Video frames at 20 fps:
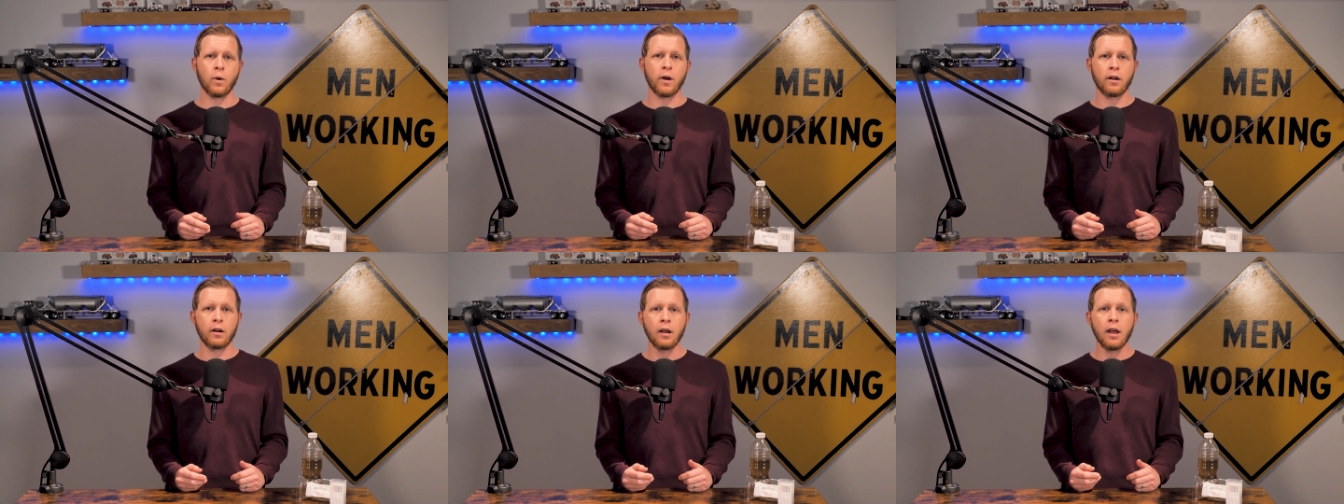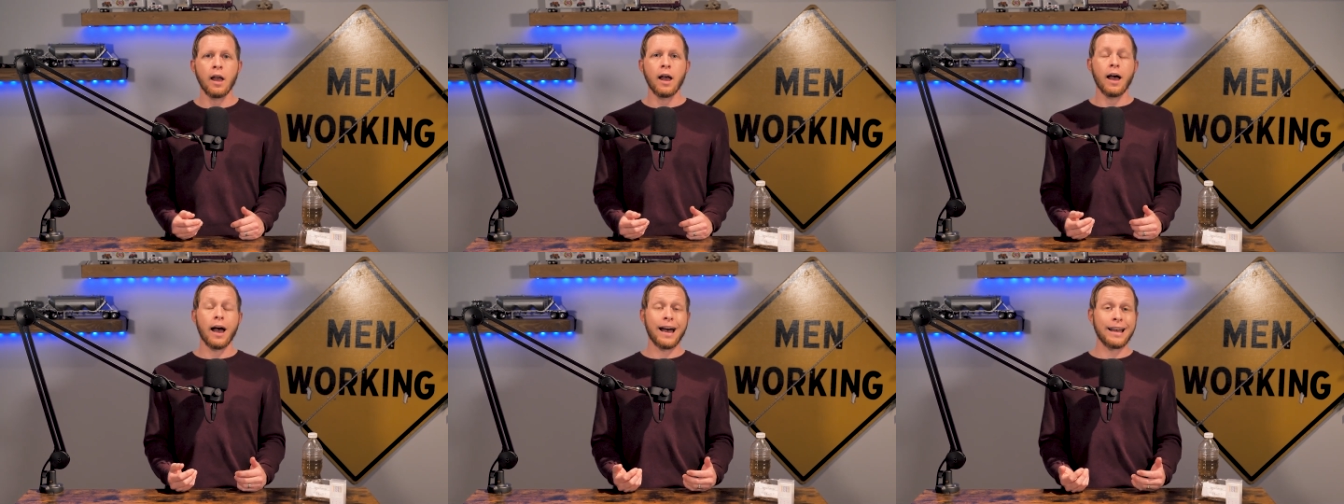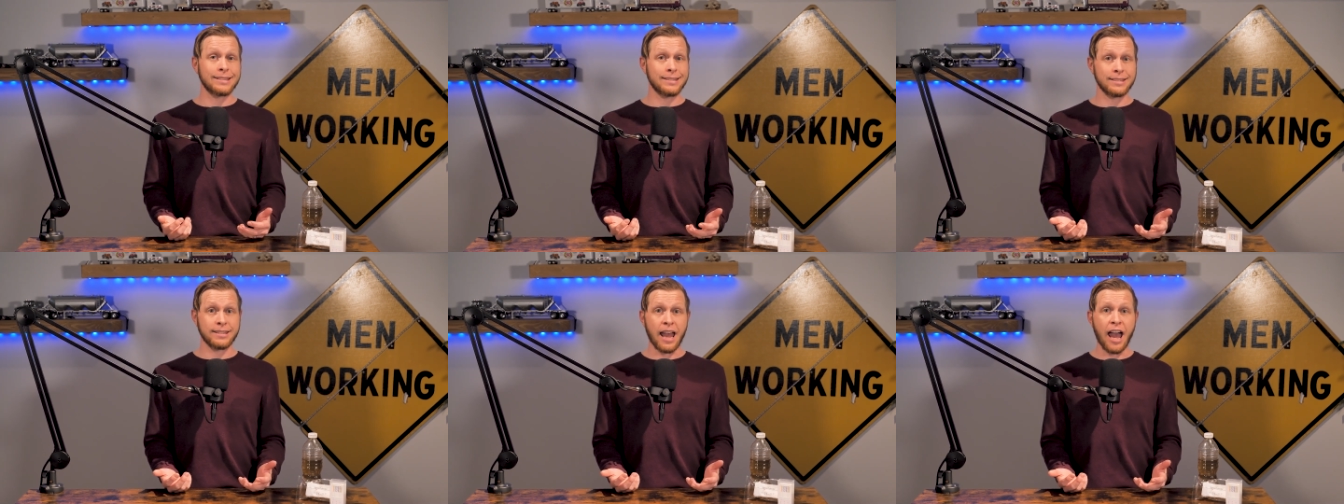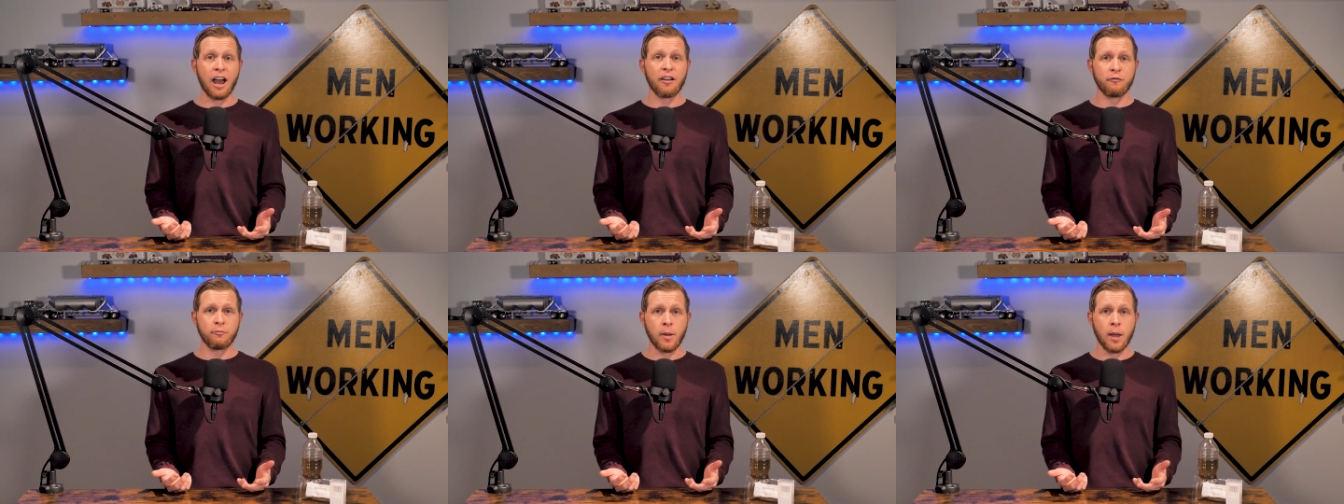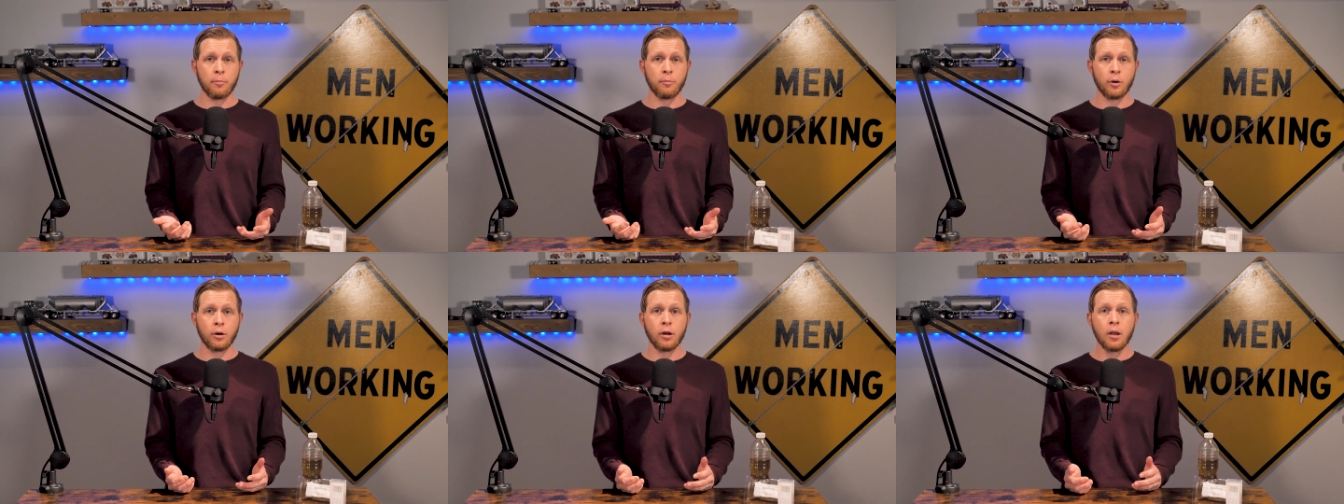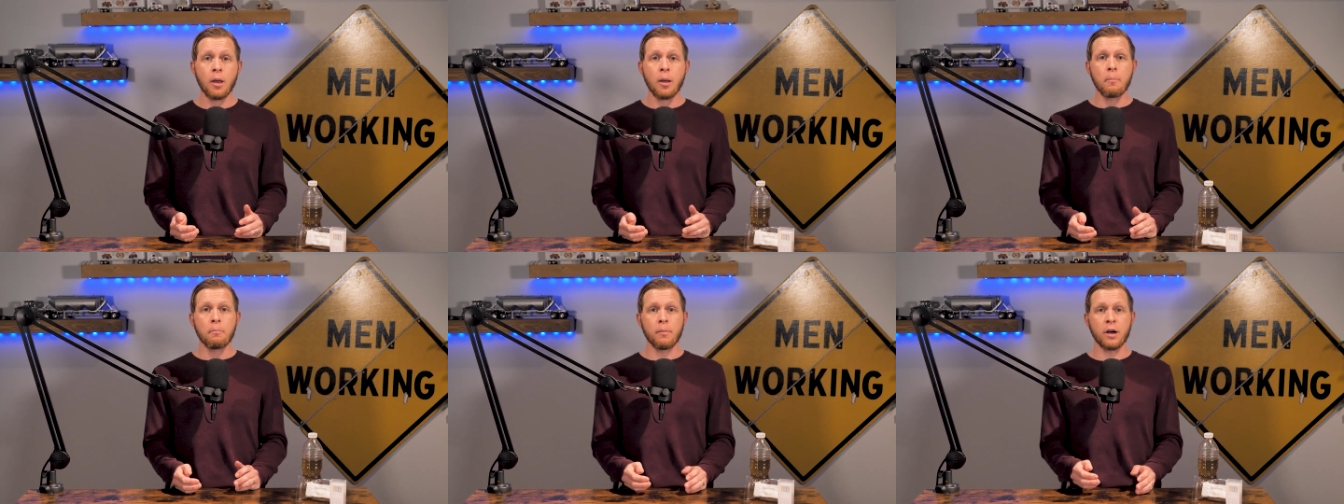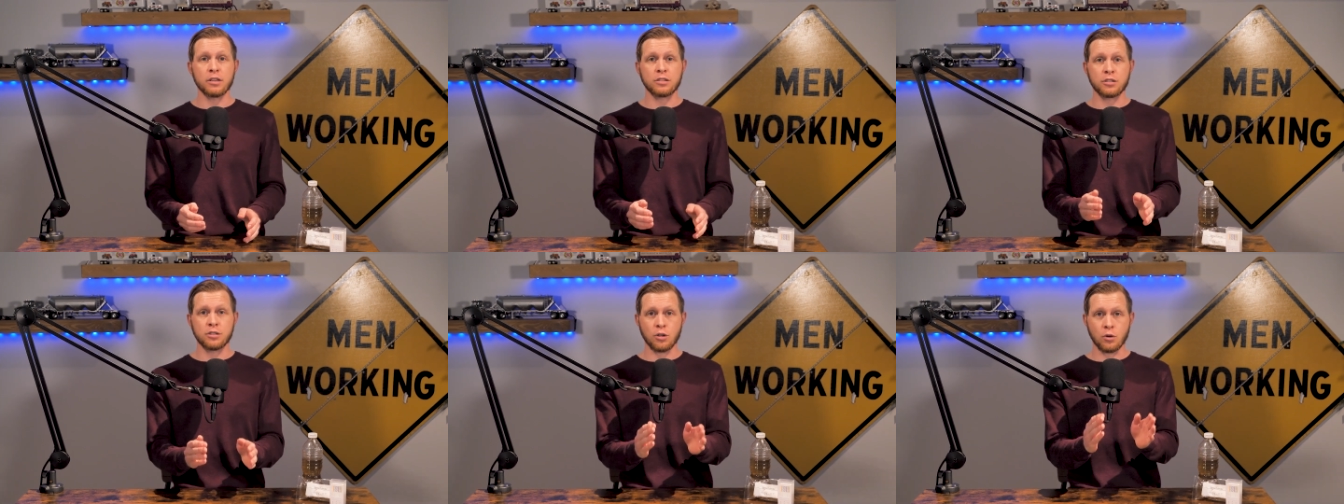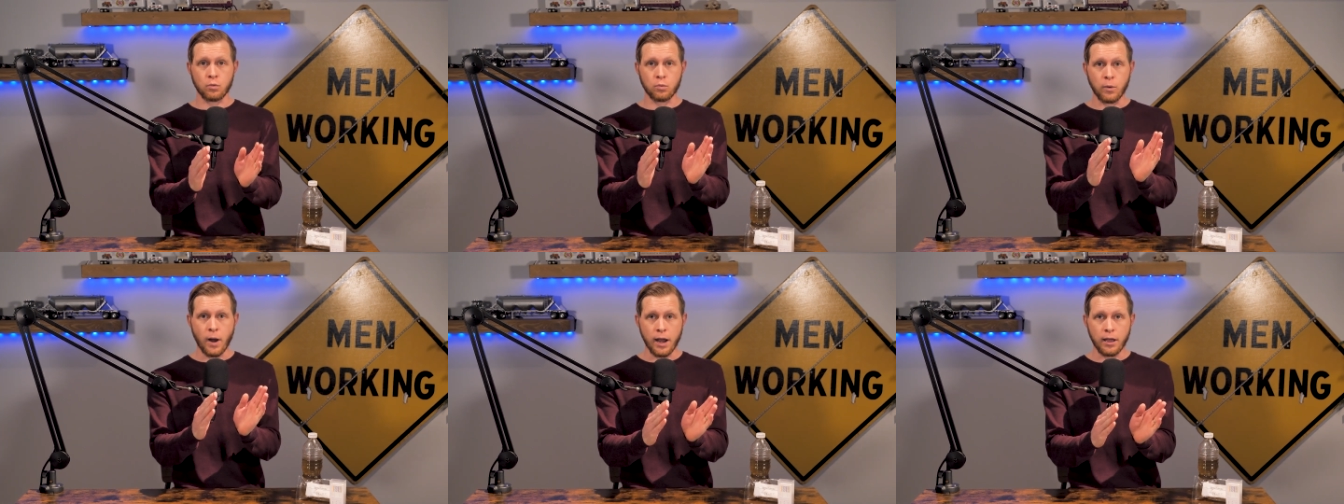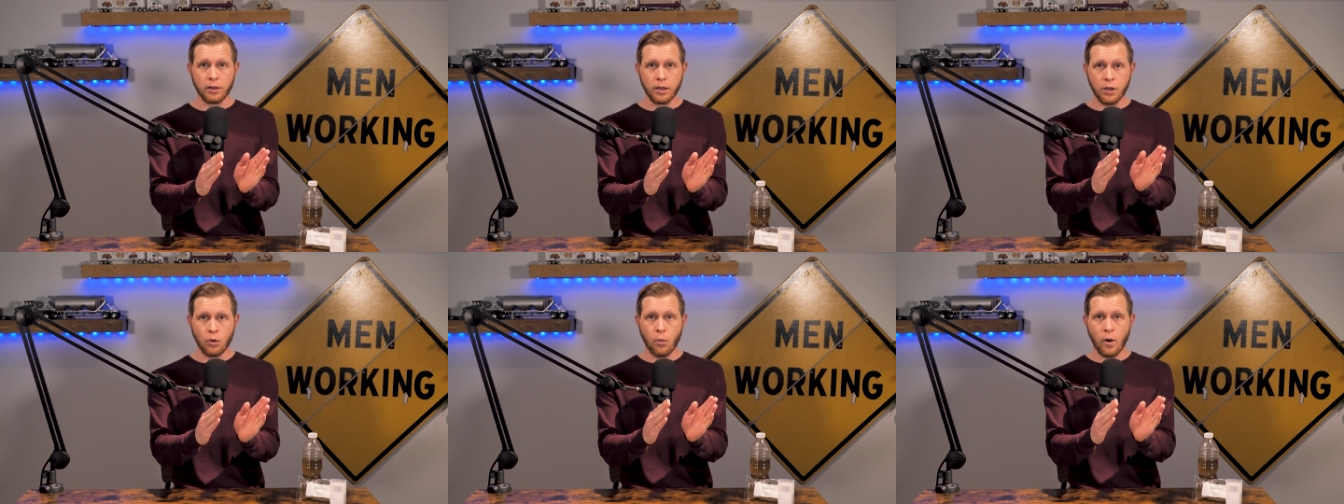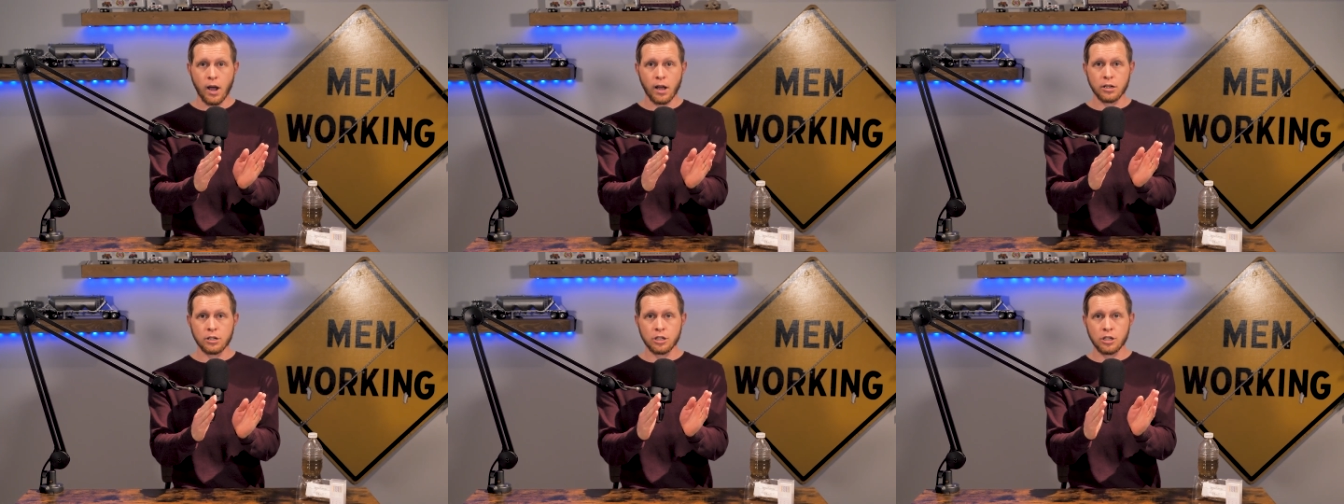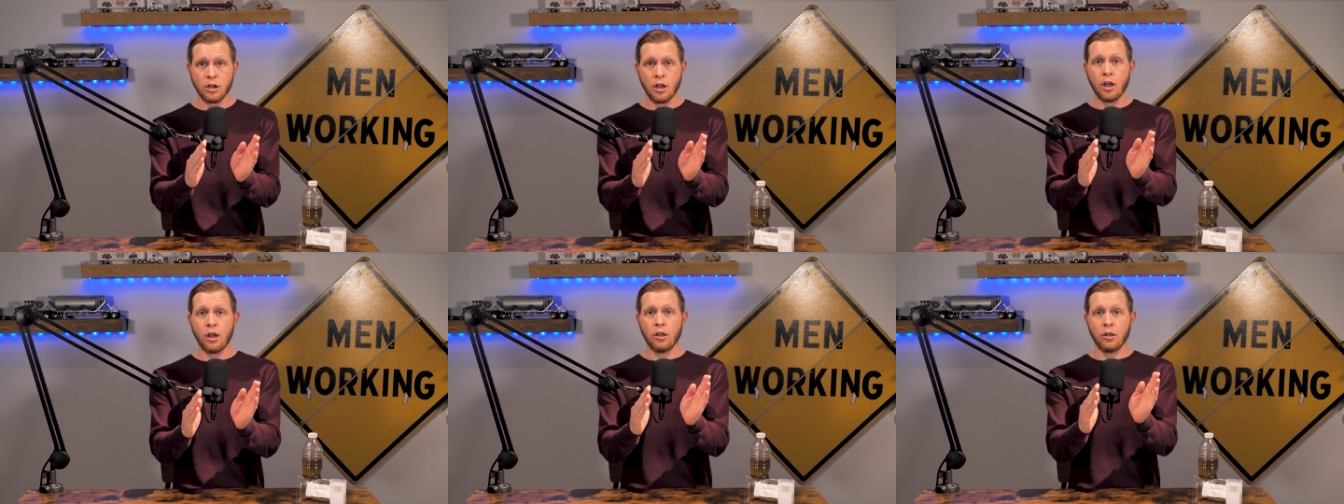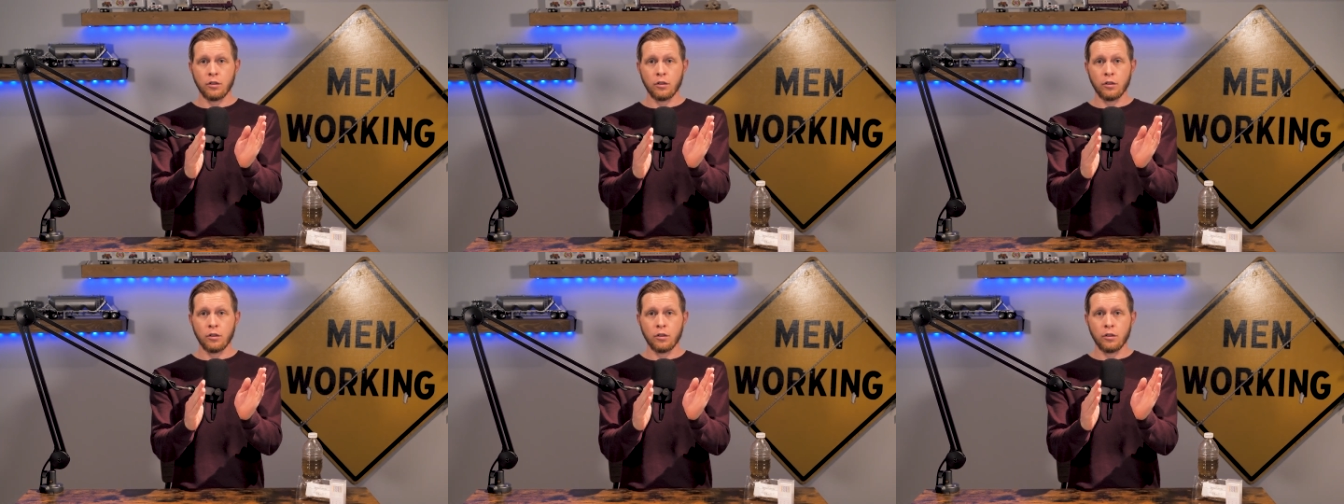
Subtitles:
where a staff member must directly watch